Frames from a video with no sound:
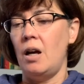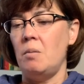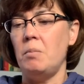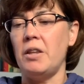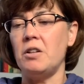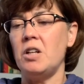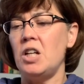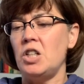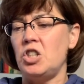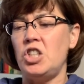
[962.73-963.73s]
Mother,
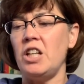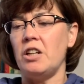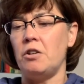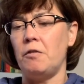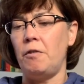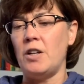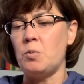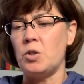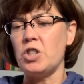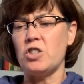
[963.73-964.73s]
Sheila and her friends were
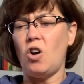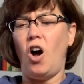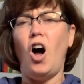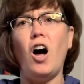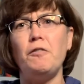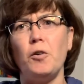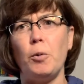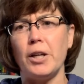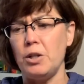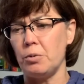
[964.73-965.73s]
just awful
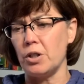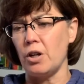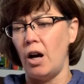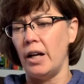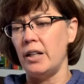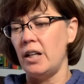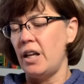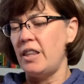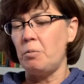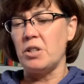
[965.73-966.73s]
while you were gone.
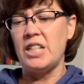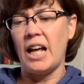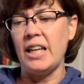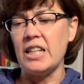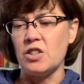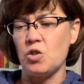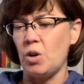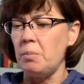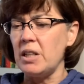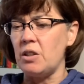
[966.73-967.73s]
They were yelling and
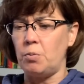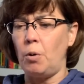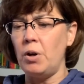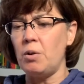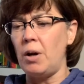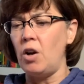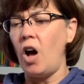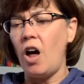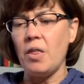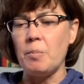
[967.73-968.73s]
screaming and throwing around
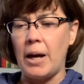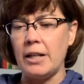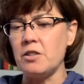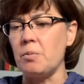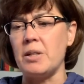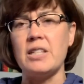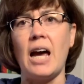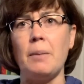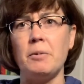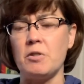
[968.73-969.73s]
all the models from the
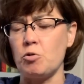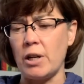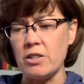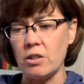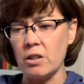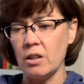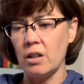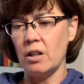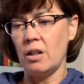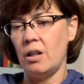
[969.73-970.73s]
top of the dresser.
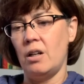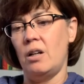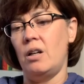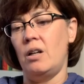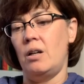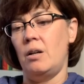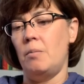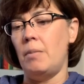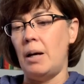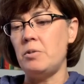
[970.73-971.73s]

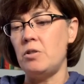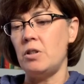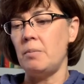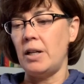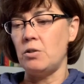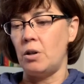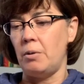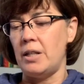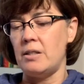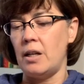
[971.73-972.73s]
Mom stood in my doorway
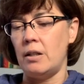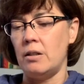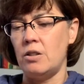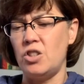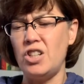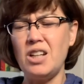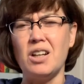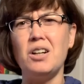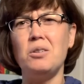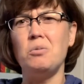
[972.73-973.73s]
and said,
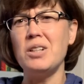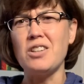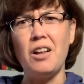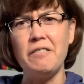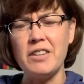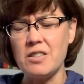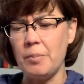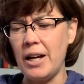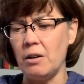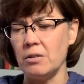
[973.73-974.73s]
Sheila, what's all of this
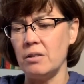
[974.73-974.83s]
about?